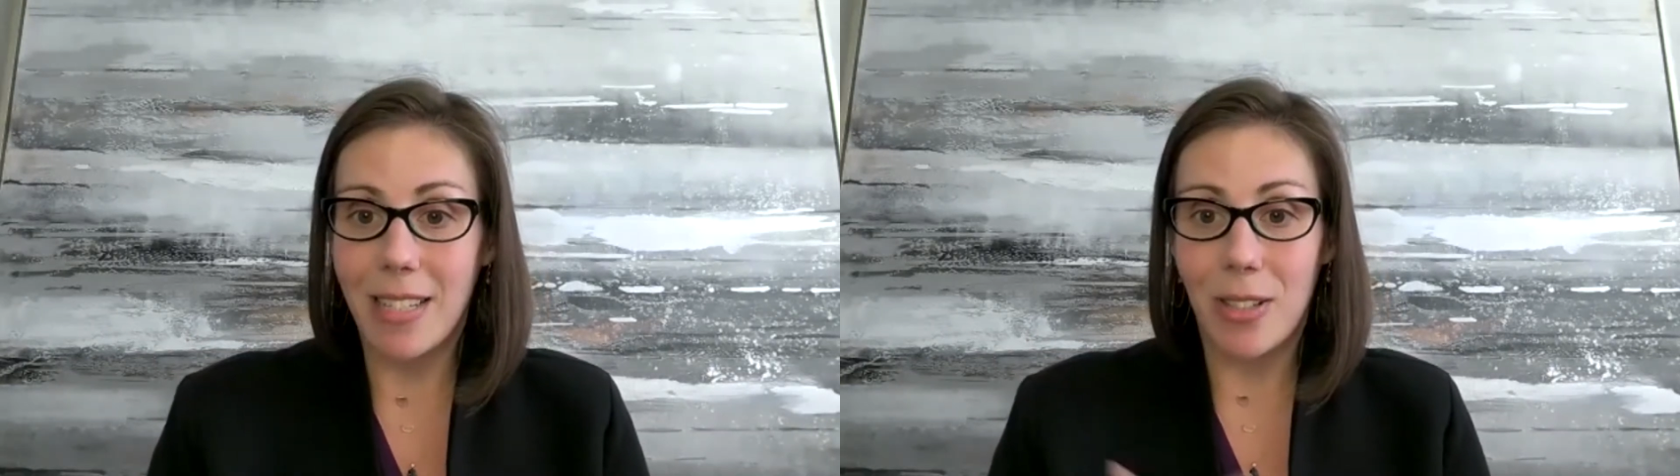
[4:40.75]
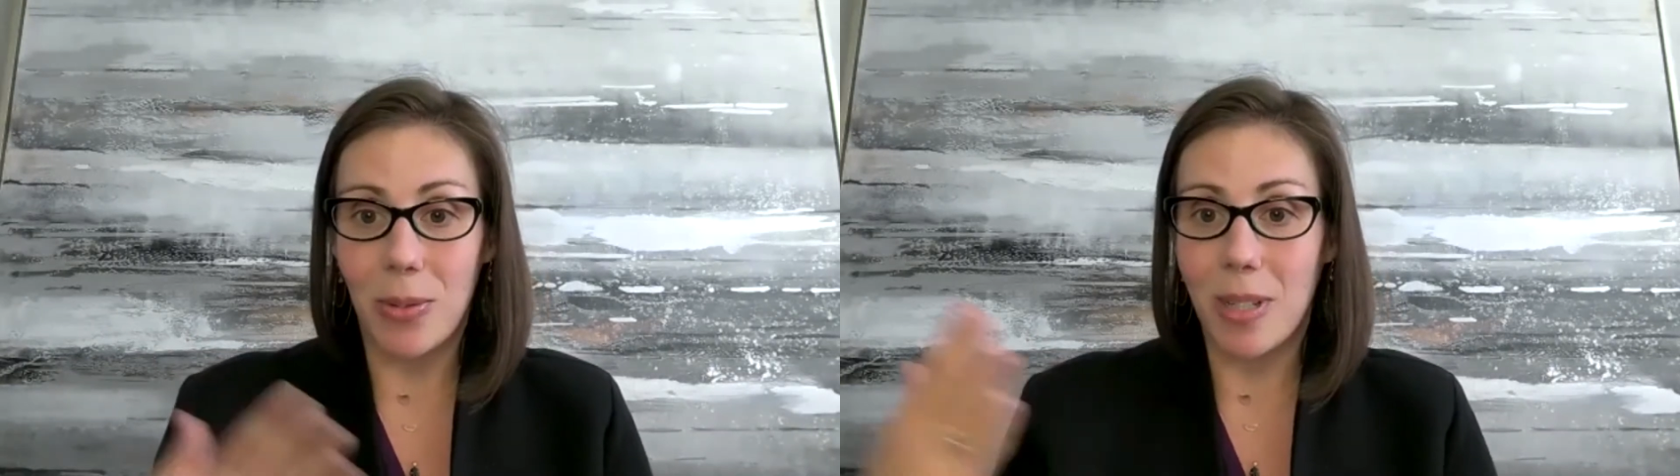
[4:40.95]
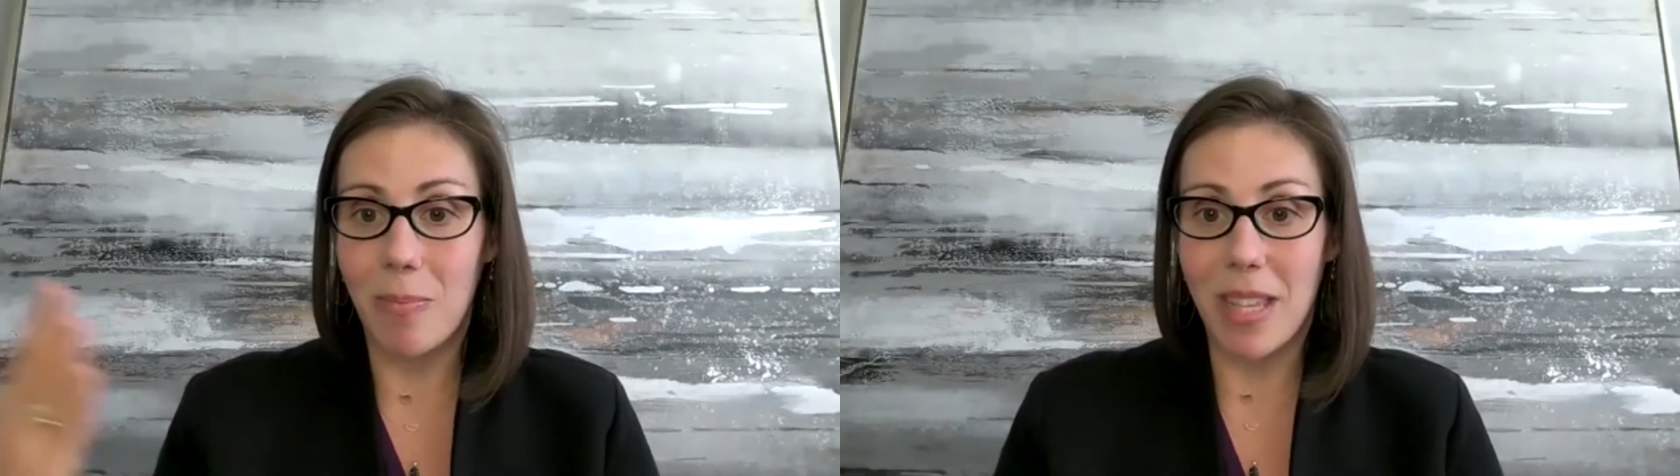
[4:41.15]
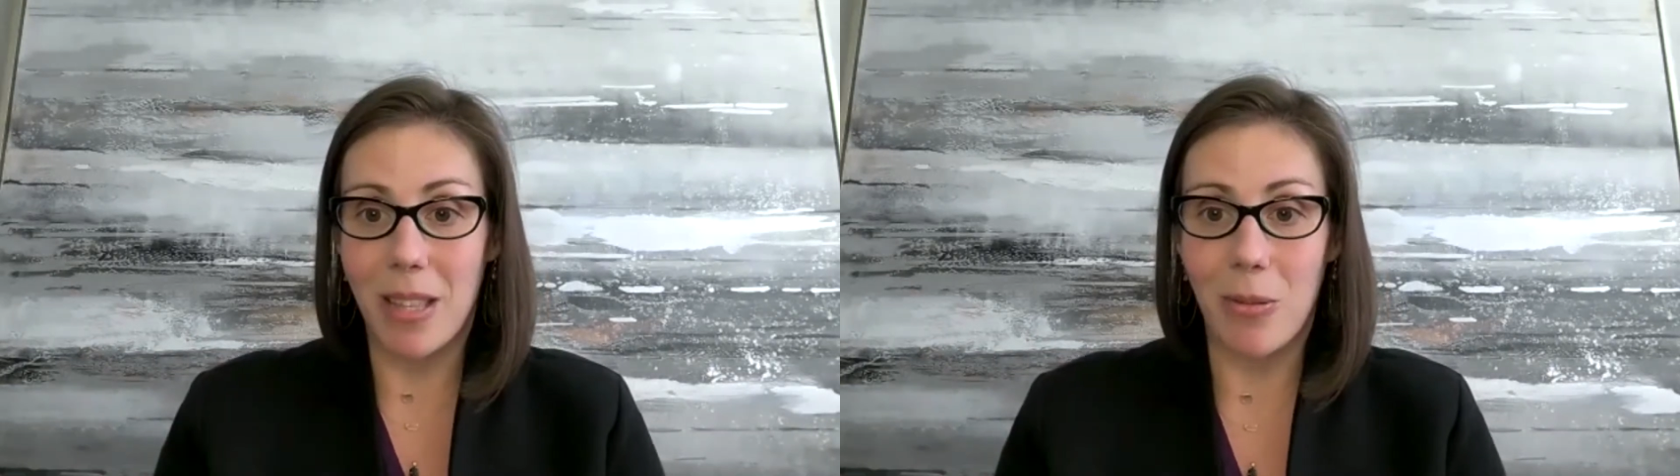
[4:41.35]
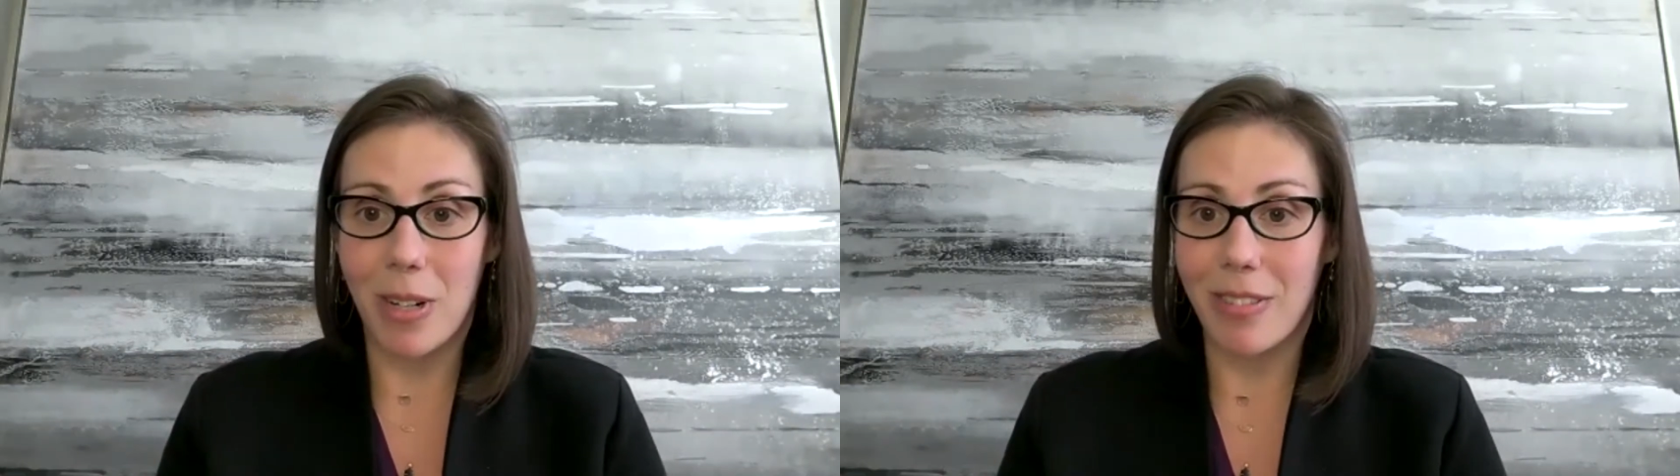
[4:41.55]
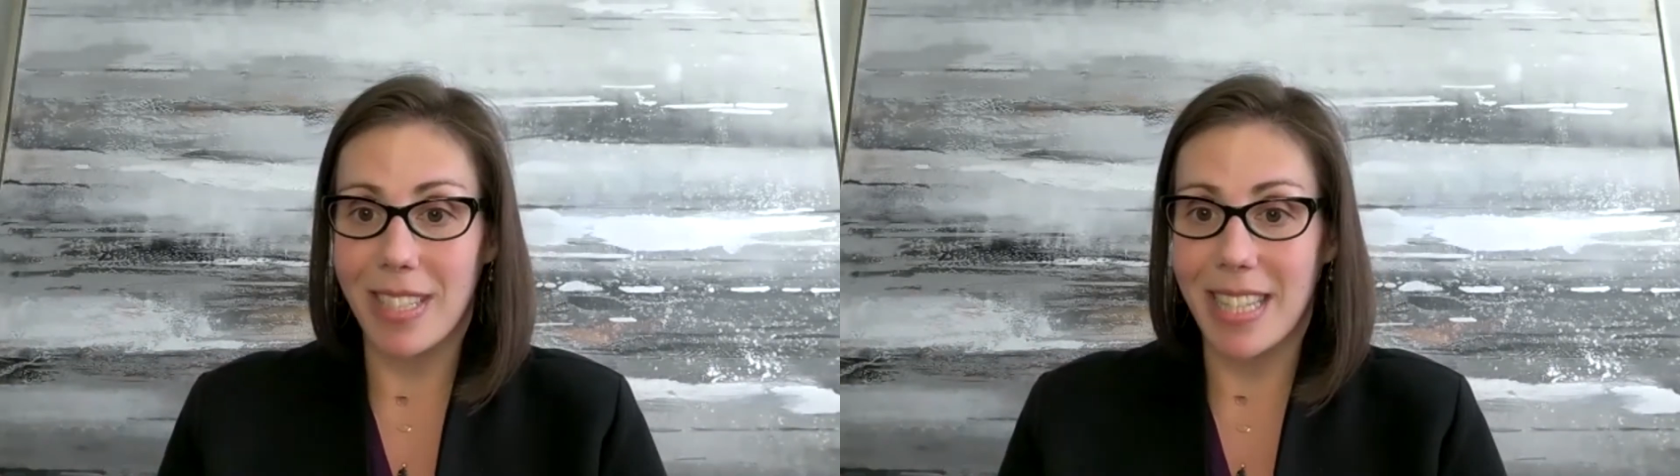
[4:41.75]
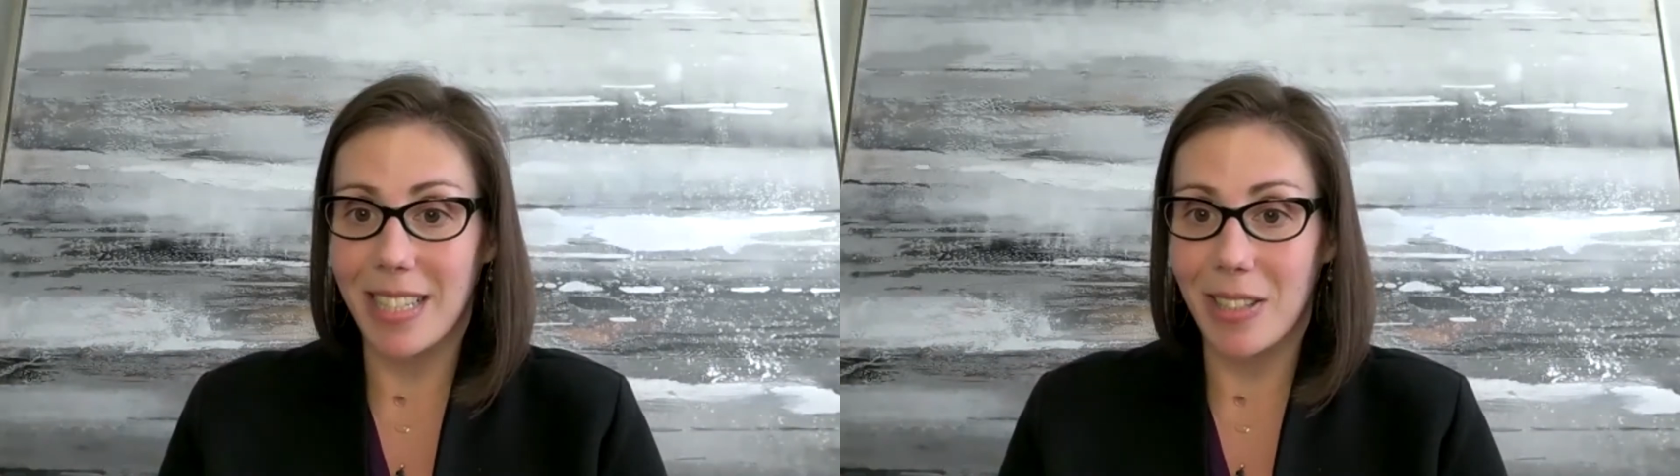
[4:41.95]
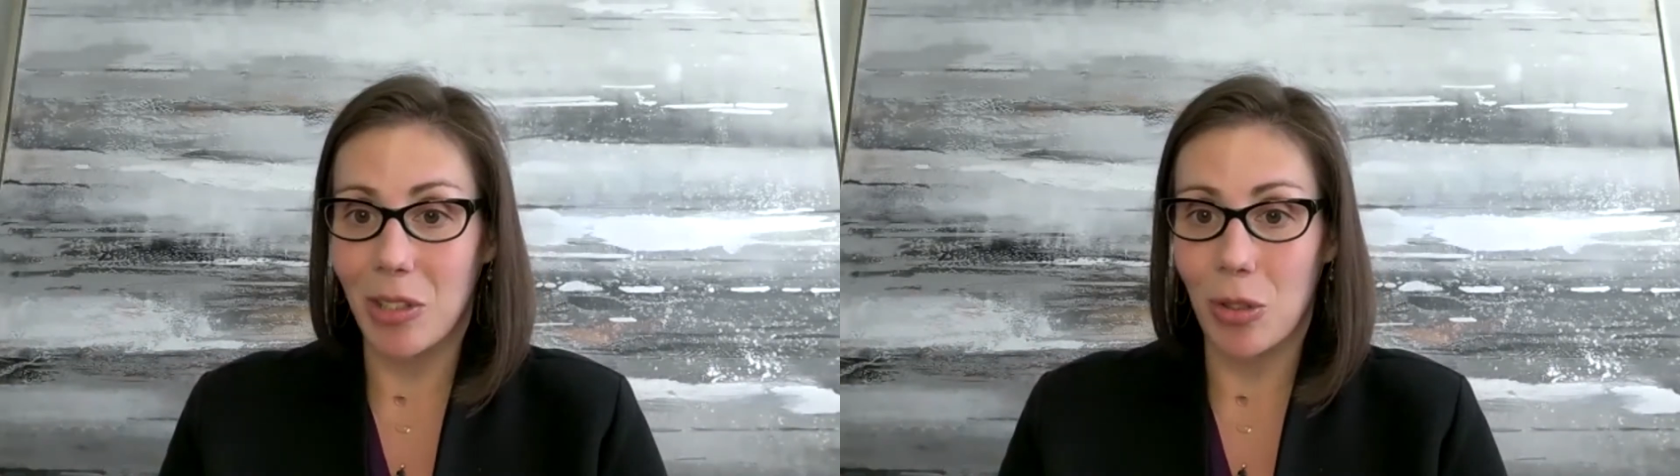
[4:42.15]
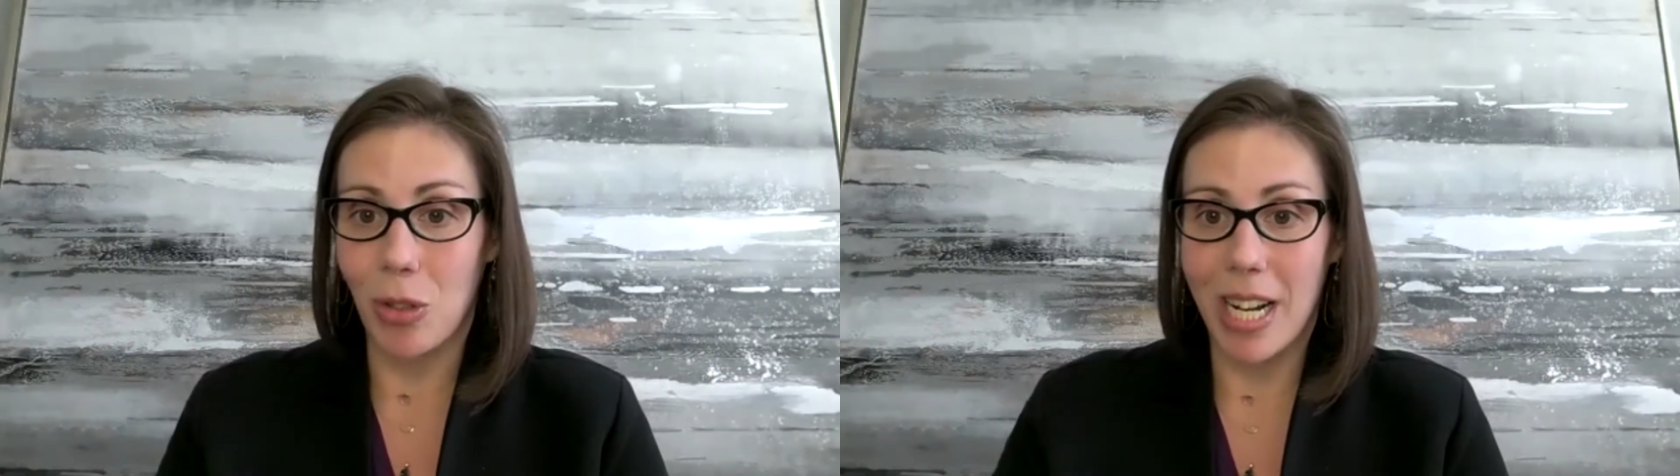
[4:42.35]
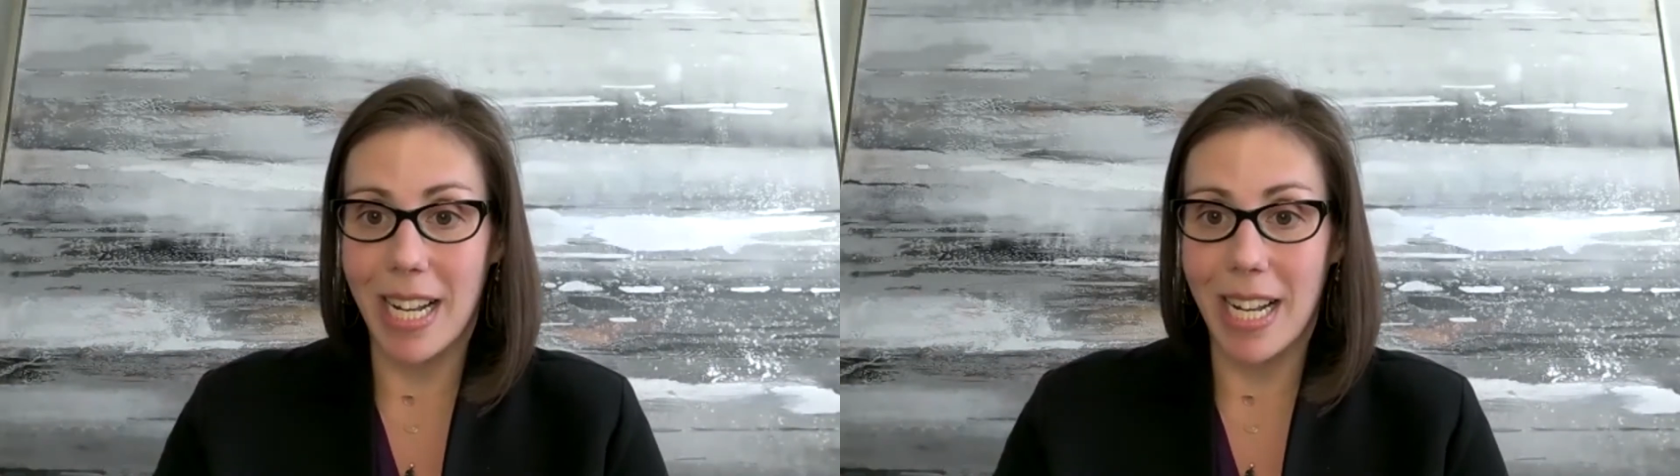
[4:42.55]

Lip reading: So something that one of us thinks is a great